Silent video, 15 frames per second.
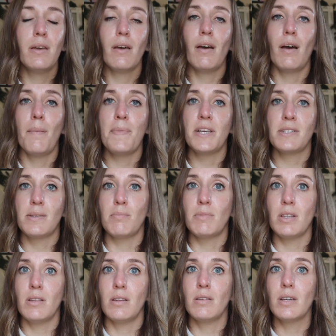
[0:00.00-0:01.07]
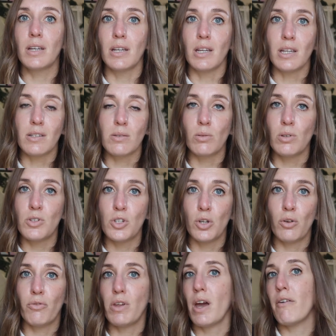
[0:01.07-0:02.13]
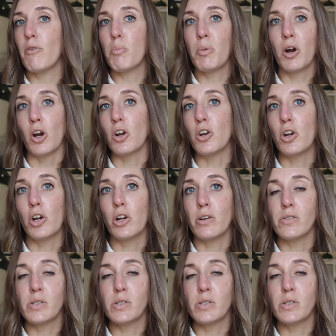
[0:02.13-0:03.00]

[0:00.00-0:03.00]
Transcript: That's something that they can easily do if they have a partner,